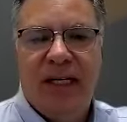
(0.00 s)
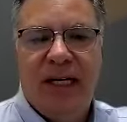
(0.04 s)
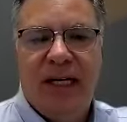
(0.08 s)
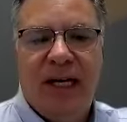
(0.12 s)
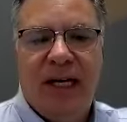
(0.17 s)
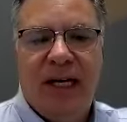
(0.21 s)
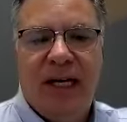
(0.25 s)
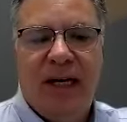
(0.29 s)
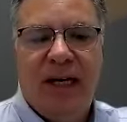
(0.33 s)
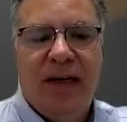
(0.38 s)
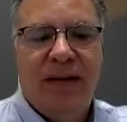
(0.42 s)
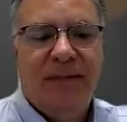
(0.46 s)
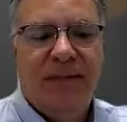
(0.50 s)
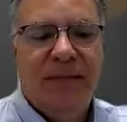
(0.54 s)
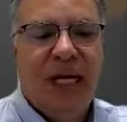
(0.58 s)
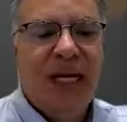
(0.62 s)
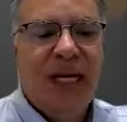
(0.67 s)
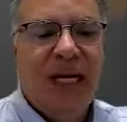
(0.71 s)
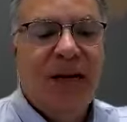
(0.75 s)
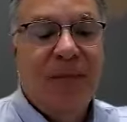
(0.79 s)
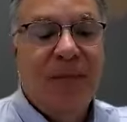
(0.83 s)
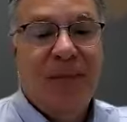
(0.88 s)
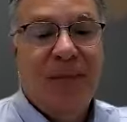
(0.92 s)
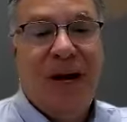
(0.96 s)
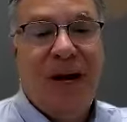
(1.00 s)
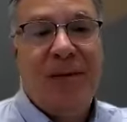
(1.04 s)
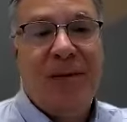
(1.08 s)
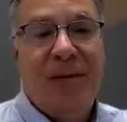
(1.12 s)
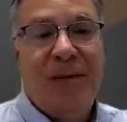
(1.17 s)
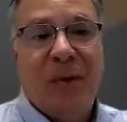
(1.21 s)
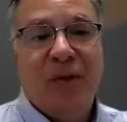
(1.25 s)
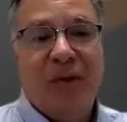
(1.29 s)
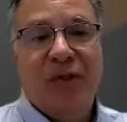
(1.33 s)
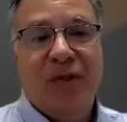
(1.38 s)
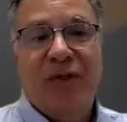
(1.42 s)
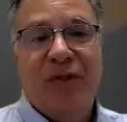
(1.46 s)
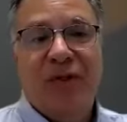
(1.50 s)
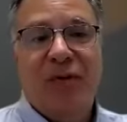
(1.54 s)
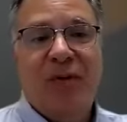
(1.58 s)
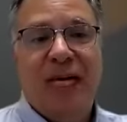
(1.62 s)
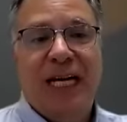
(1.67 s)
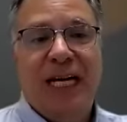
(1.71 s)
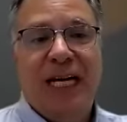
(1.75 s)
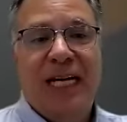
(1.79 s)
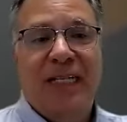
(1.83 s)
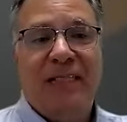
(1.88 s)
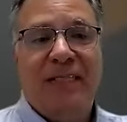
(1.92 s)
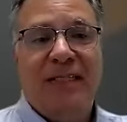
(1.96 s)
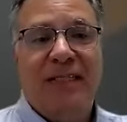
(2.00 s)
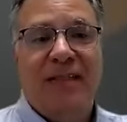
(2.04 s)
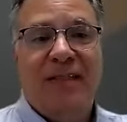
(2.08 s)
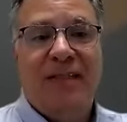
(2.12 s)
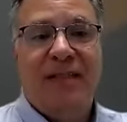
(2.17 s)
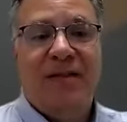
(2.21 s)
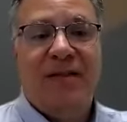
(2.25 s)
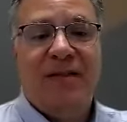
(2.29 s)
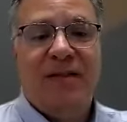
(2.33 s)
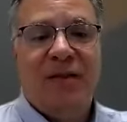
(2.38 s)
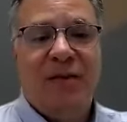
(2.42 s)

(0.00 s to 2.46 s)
my personal bias is